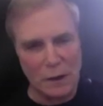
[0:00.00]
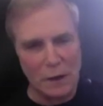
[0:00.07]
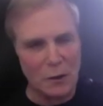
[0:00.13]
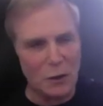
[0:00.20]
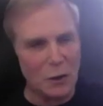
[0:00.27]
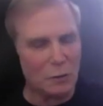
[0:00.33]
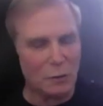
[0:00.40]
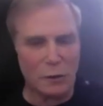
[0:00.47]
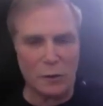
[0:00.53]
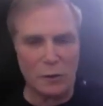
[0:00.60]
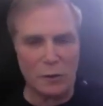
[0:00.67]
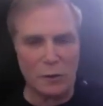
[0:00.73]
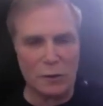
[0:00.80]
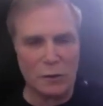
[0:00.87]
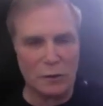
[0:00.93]
you'll
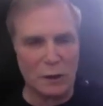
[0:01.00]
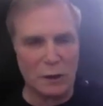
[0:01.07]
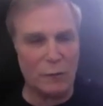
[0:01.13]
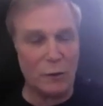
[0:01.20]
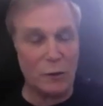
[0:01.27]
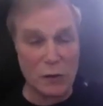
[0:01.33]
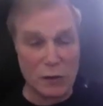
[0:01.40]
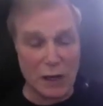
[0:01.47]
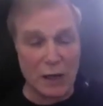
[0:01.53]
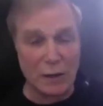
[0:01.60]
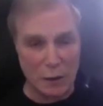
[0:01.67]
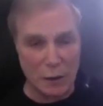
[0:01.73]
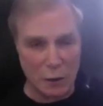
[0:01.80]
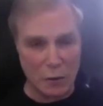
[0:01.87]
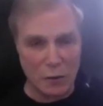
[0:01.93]
lose if you decide to
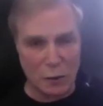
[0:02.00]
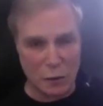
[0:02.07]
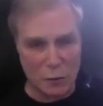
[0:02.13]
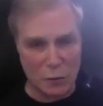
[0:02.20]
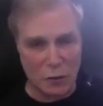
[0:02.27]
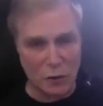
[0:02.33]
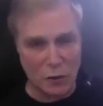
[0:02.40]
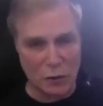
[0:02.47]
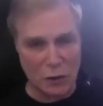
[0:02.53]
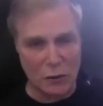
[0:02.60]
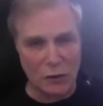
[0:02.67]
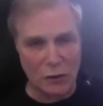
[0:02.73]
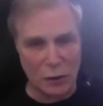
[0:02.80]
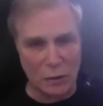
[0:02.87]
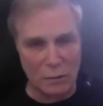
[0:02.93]
use our search
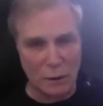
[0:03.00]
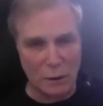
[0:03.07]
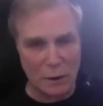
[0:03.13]
engine